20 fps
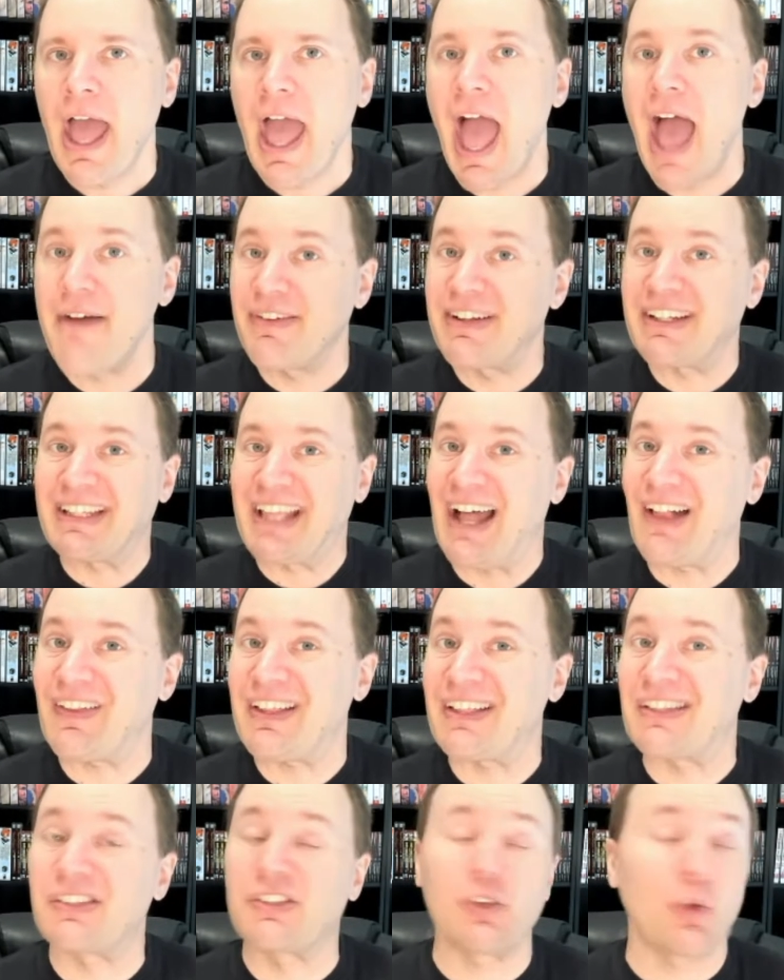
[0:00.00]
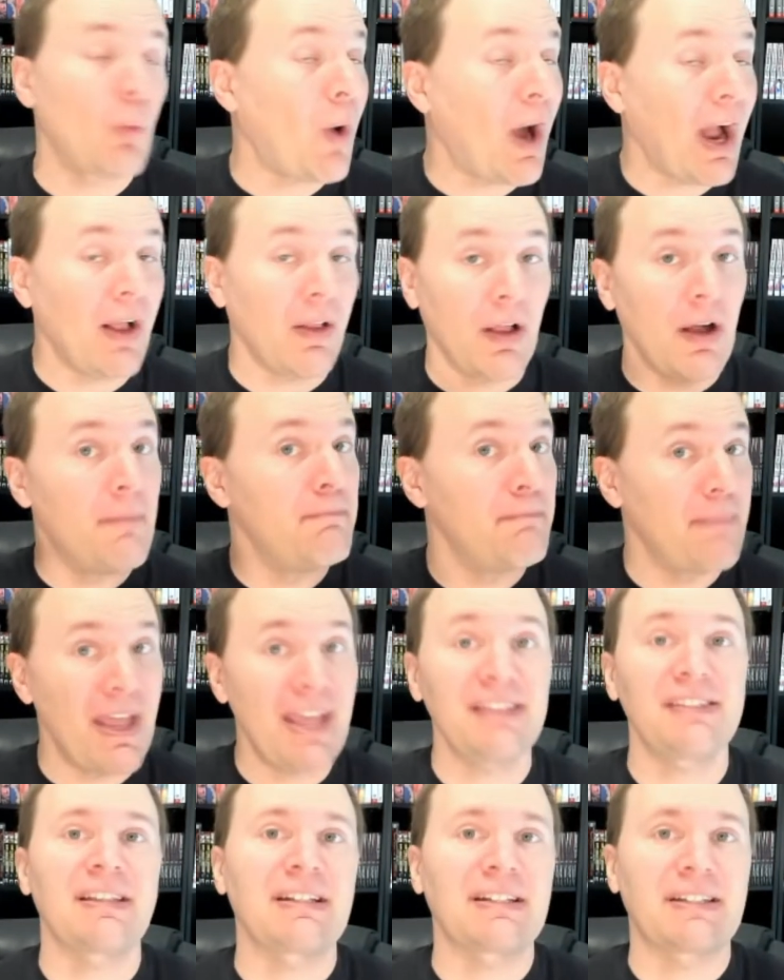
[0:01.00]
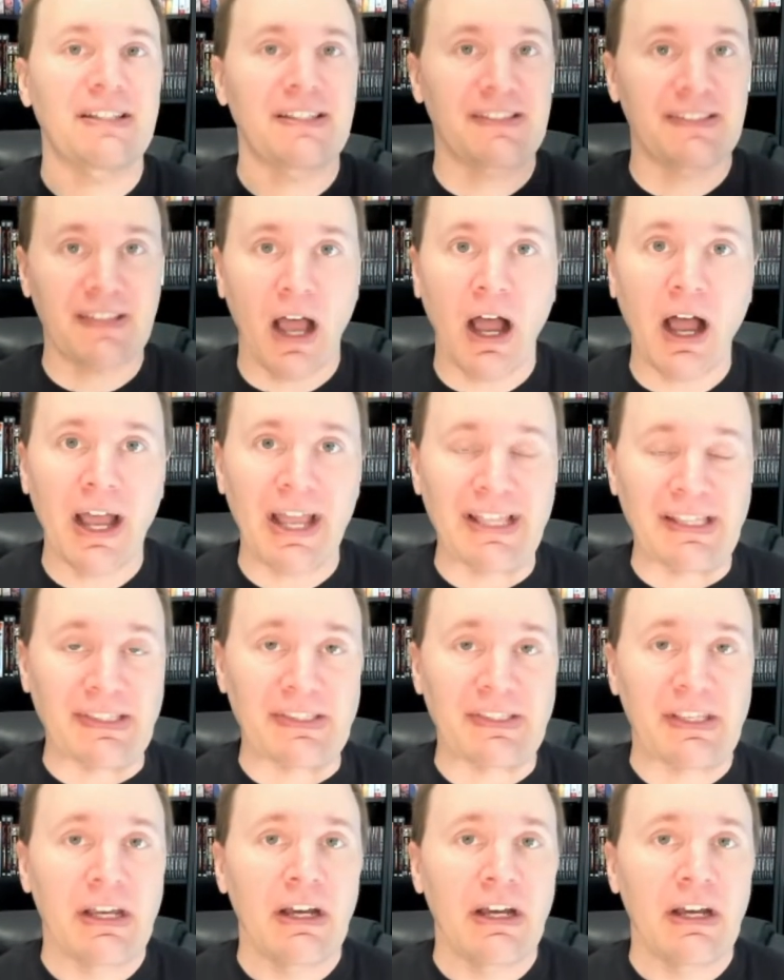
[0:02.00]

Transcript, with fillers: Evangelion's, while amazing designs,